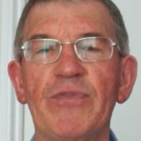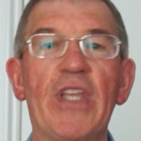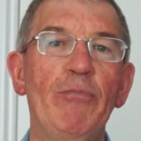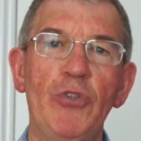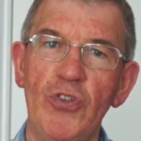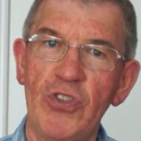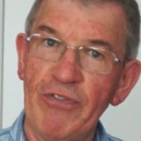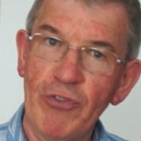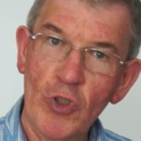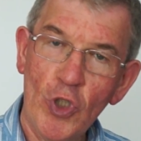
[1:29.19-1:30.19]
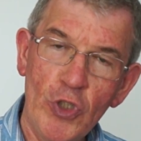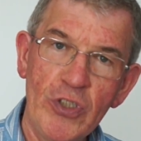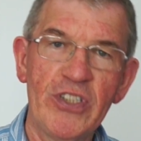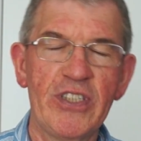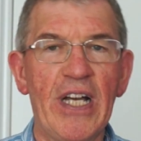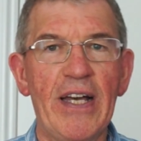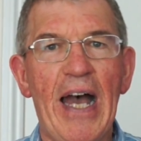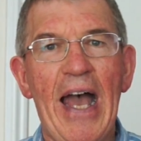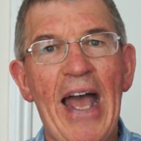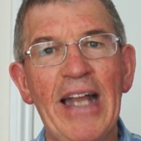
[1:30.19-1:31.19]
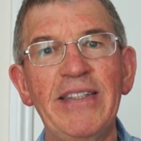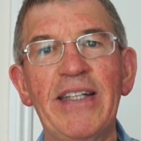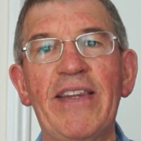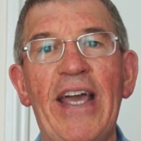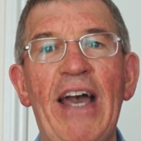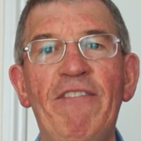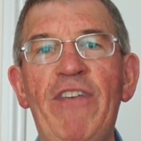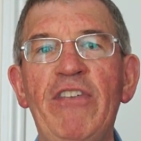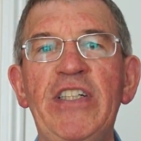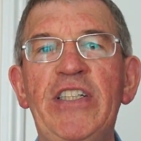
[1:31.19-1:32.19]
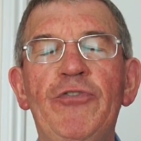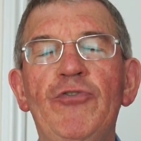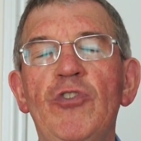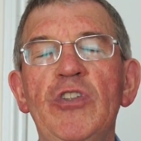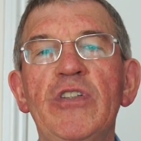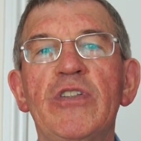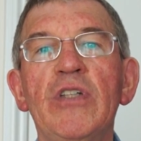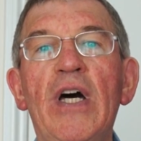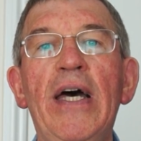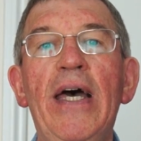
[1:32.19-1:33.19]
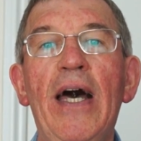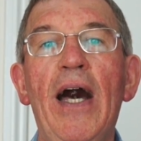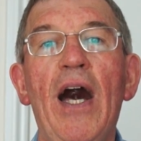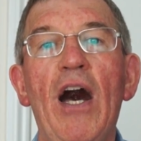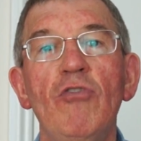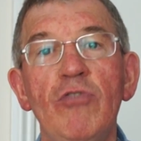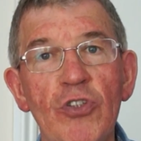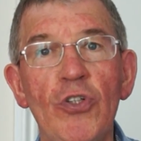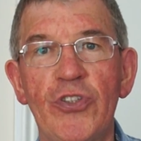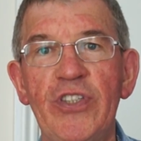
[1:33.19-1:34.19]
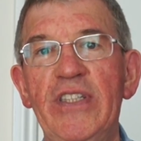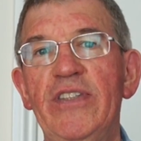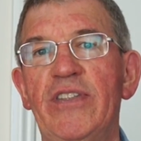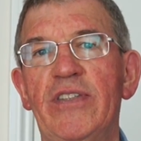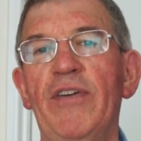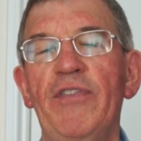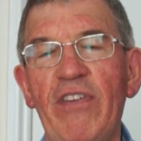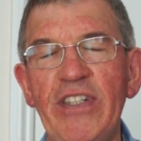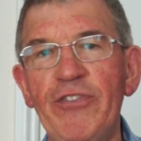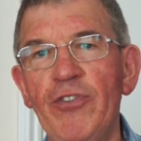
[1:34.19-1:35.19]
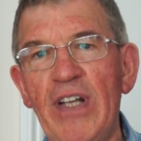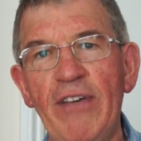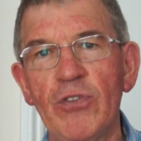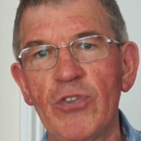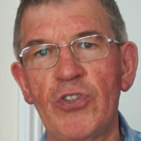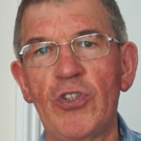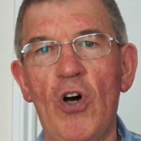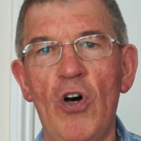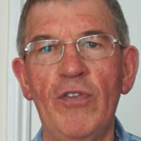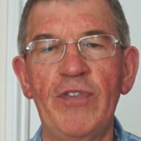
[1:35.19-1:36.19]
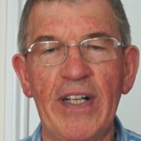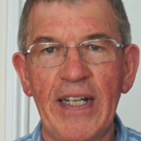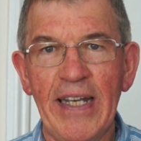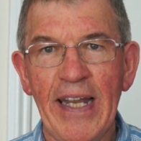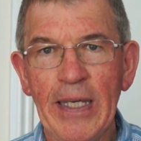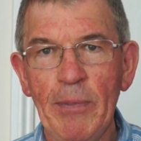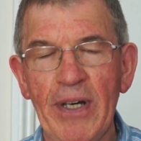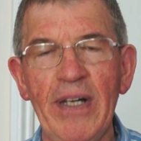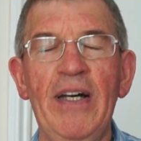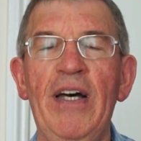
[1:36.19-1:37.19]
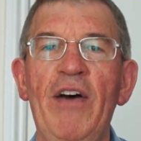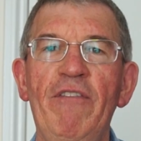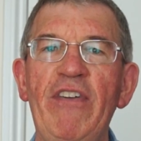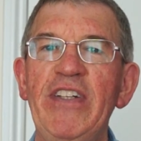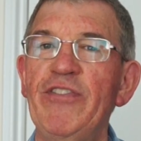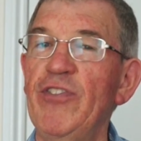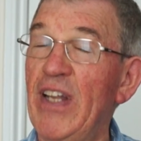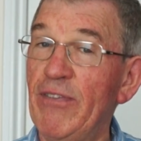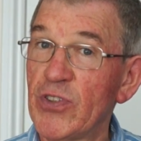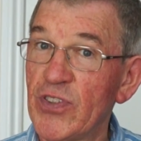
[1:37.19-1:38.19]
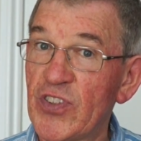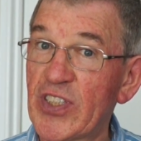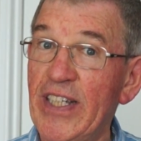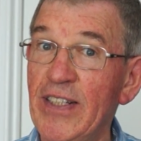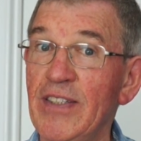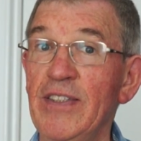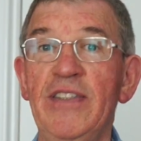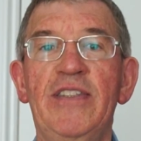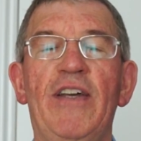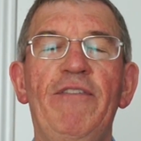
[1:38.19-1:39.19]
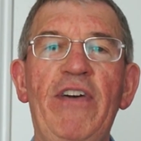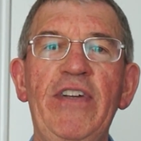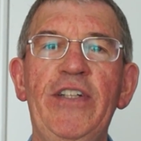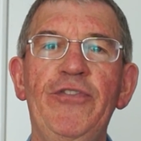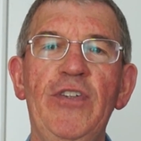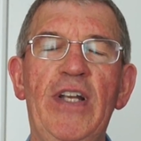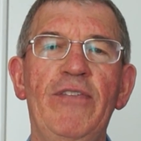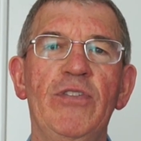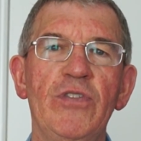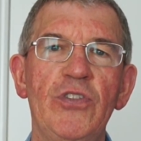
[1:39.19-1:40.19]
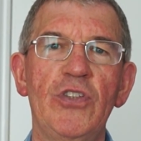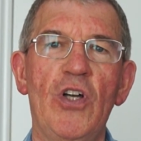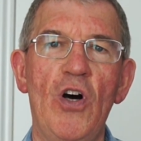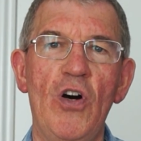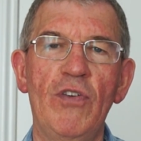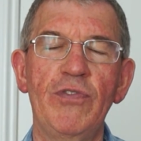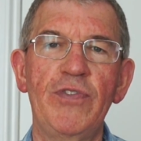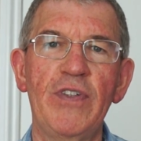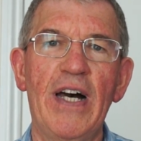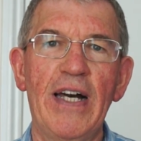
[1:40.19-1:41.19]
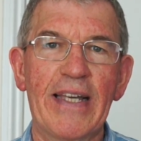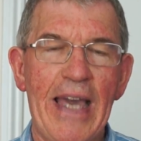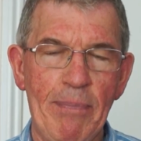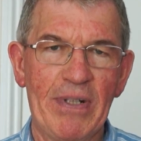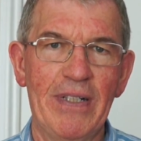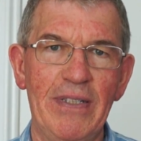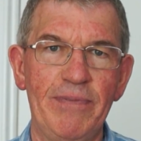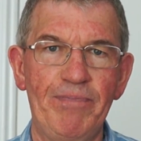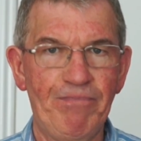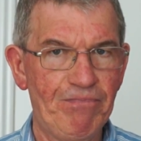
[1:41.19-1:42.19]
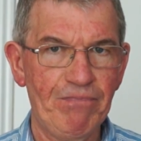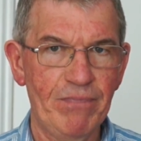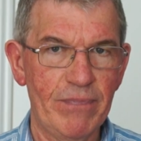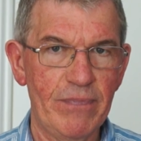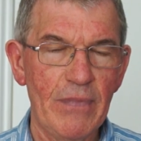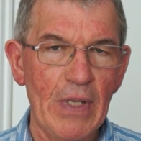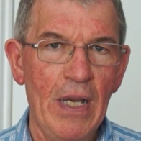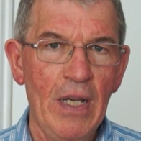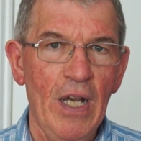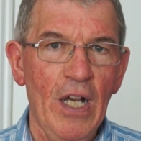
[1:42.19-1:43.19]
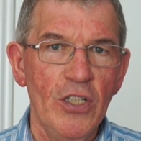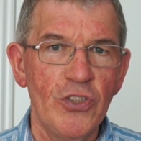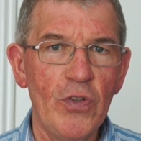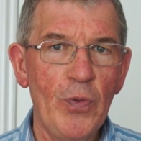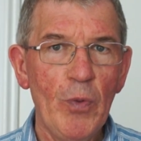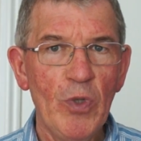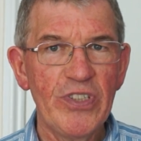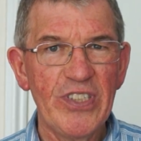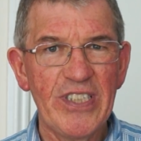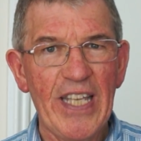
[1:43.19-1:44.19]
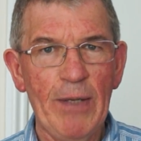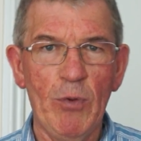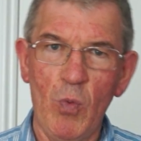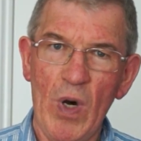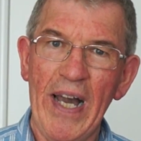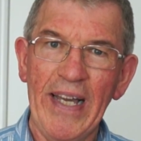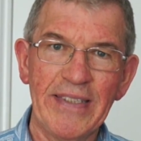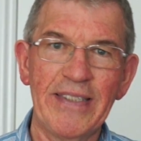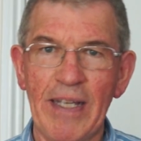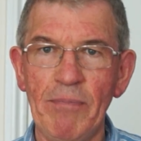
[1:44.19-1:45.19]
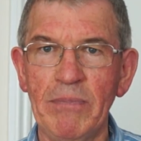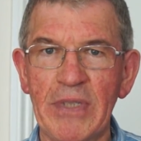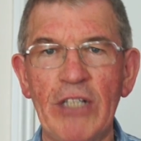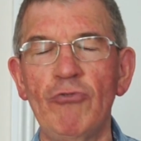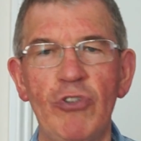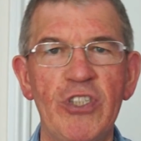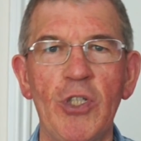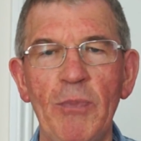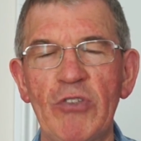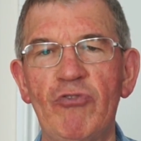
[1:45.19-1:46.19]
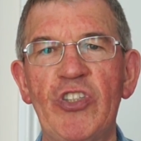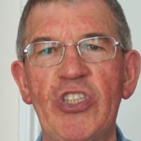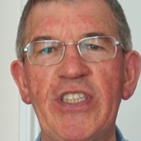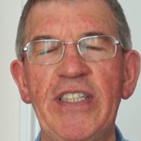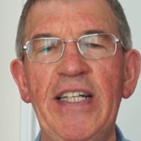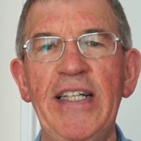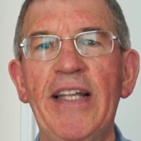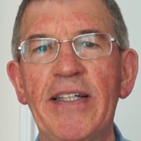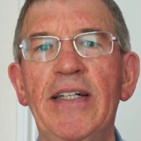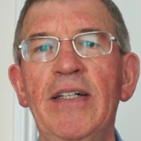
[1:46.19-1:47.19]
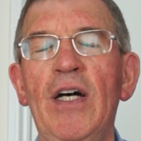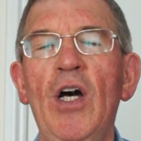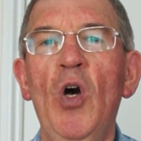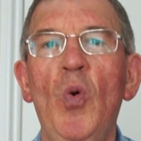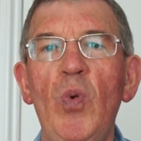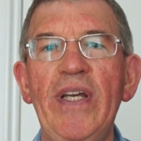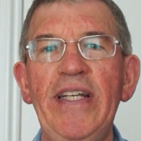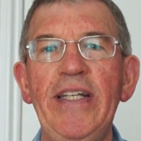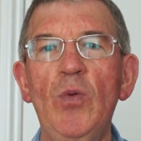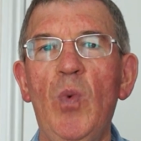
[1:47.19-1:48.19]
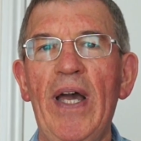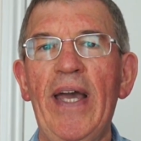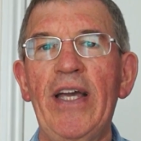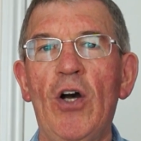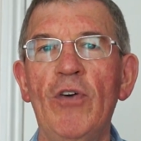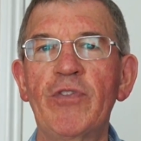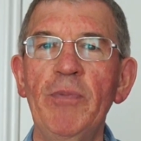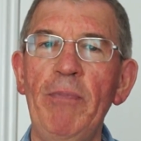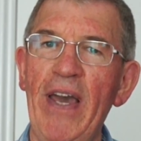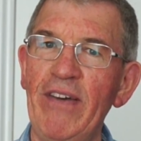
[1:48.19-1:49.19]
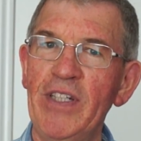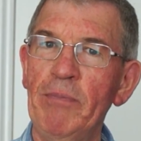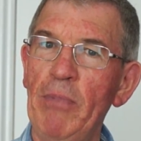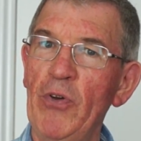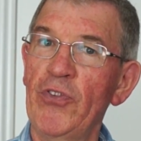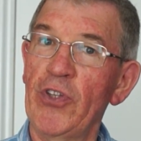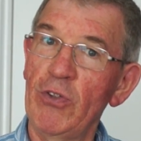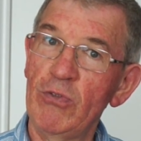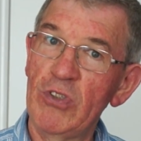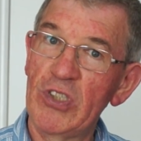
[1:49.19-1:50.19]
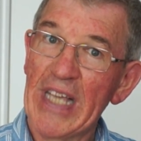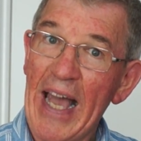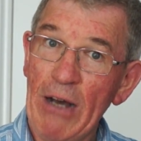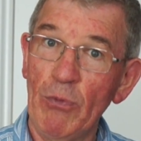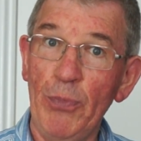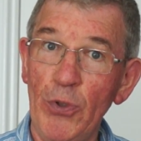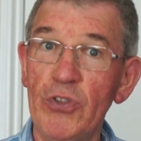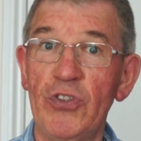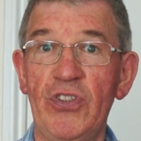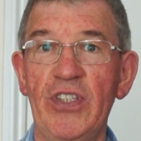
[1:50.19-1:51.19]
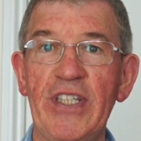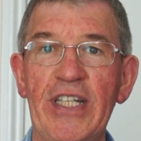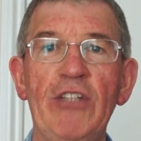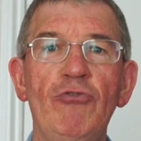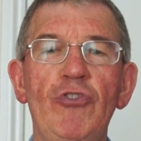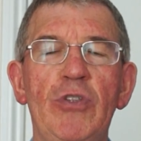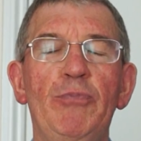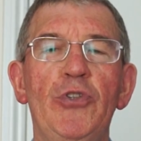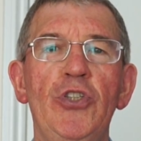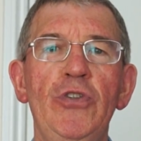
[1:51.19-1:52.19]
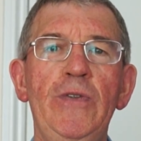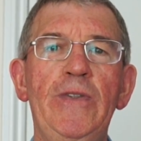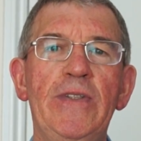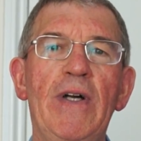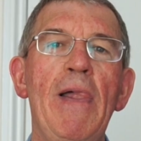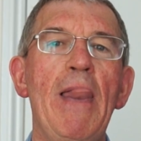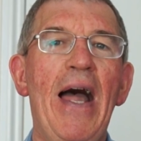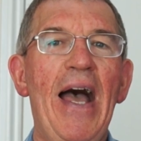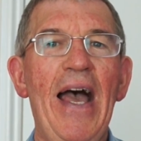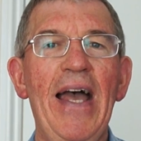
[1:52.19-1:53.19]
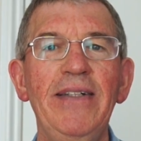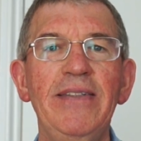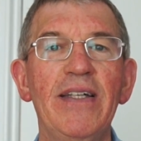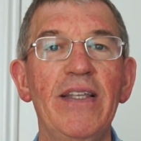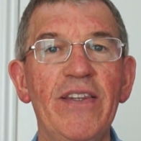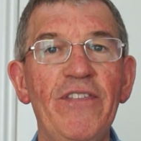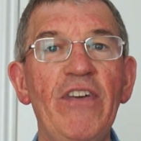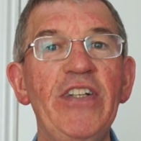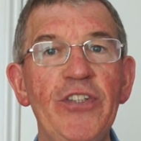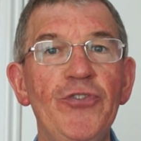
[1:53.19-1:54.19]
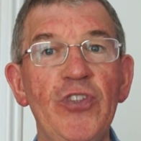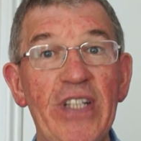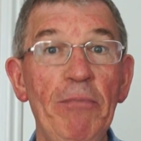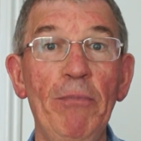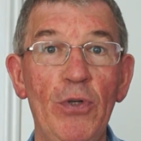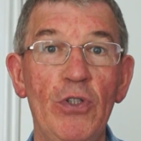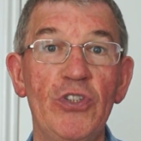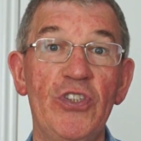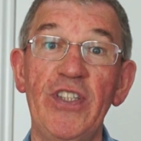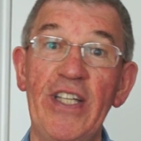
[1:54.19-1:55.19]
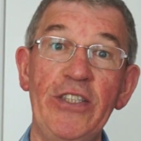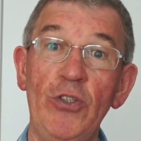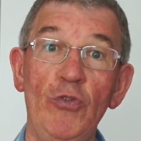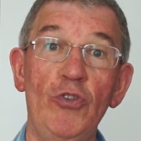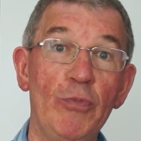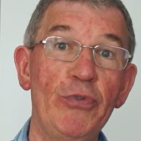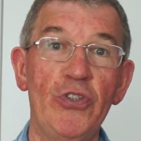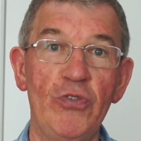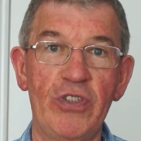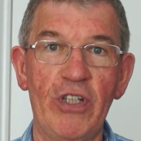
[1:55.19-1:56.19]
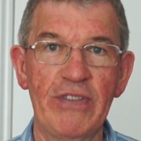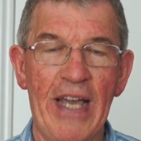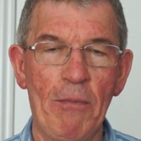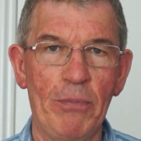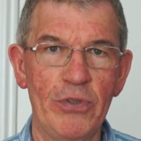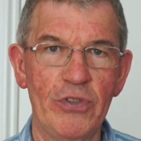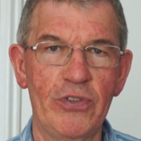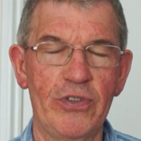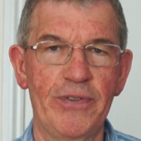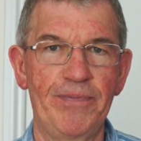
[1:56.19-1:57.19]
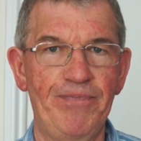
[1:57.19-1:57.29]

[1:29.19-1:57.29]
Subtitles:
They produce different goods, and they have very different resources, very different levels of labour, very different levels of skills, very different levels of capital. So if we want to say, well, why are some countries so much richer than another, we need a way of comparing both those outputs that the countries produce and the very different inputs that they use to produce those outputs.